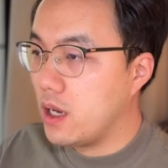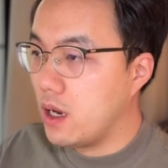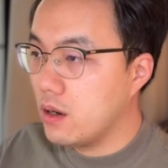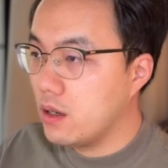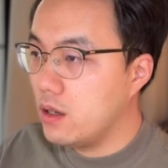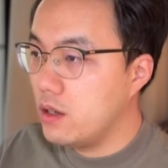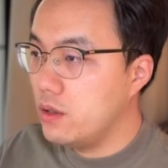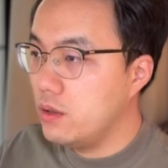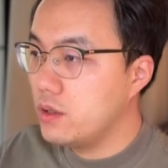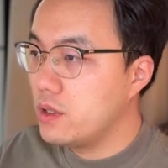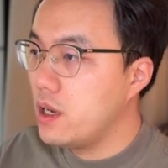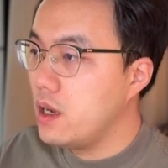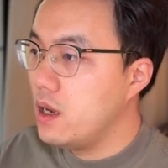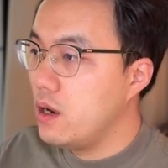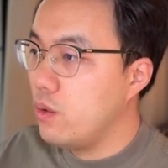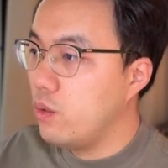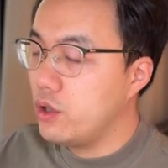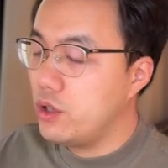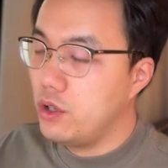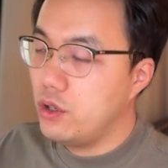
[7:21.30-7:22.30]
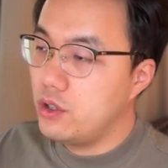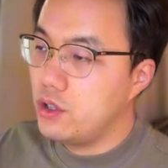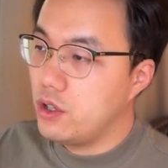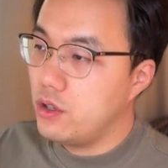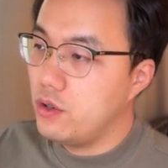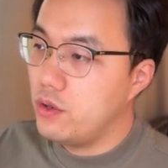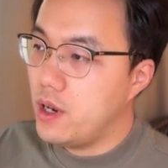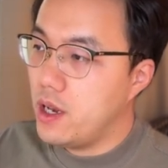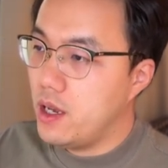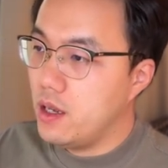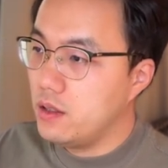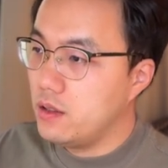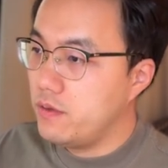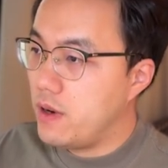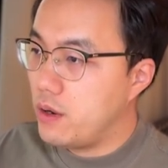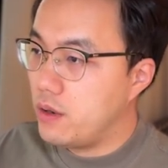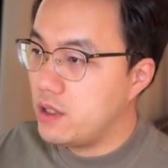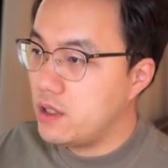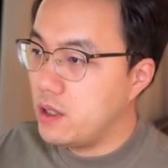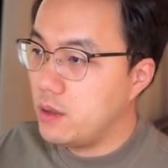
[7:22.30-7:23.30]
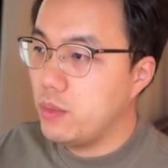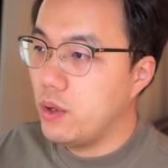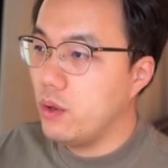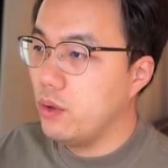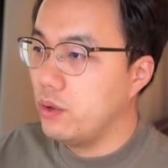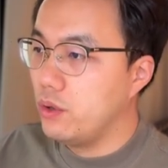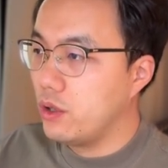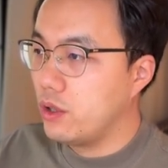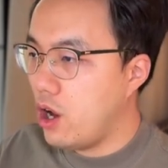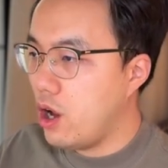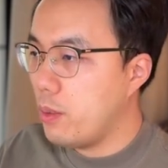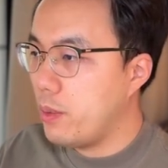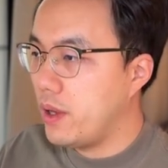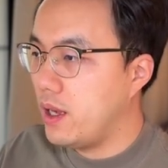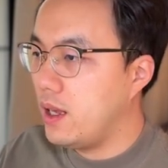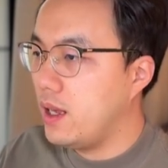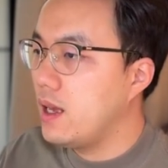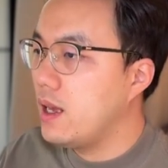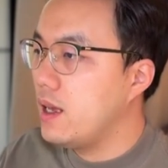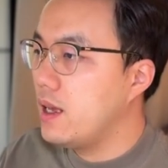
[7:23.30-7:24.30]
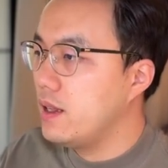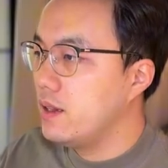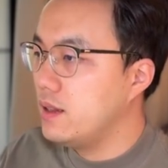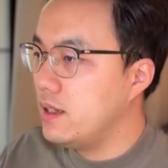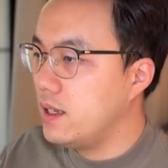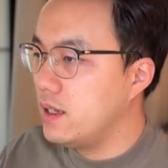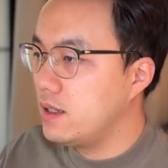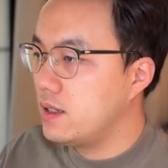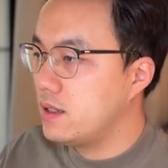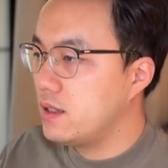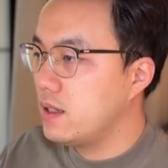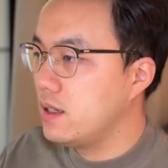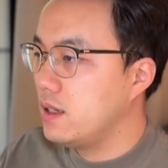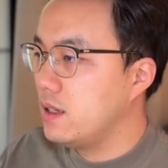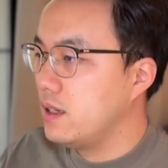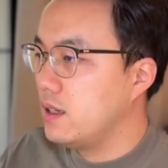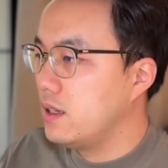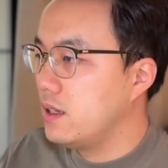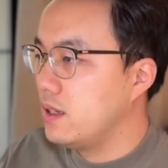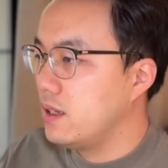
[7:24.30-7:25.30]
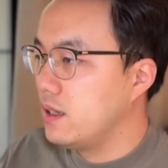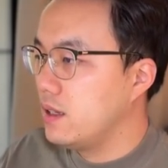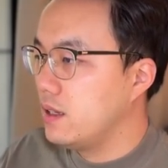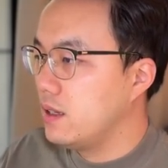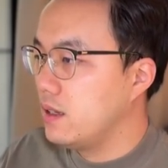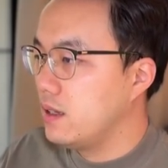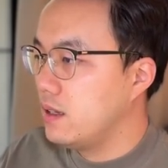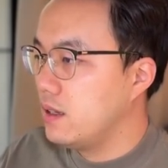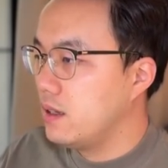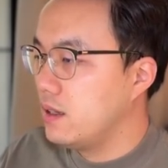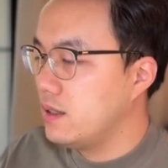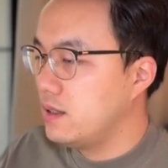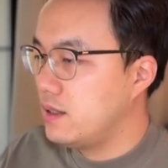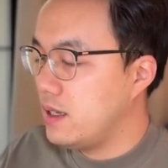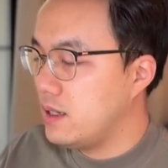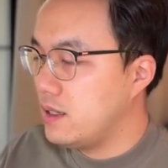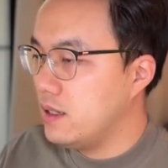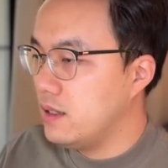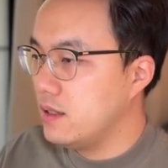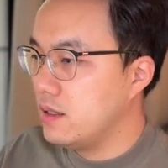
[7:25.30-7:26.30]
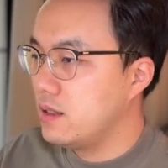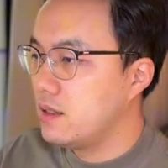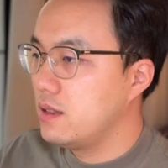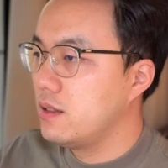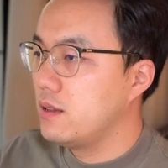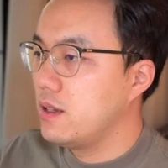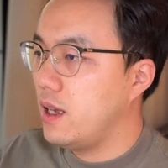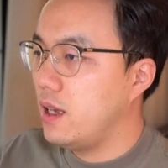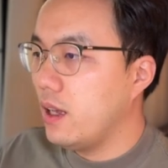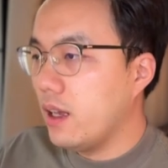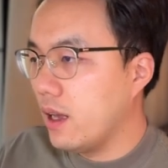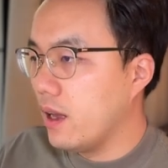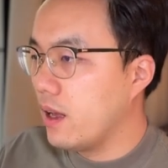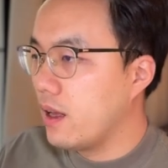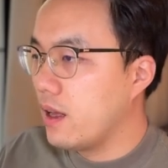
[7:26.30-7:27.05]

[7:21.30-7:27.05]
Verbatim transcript: download, what you do is very simple. You copy this sentence here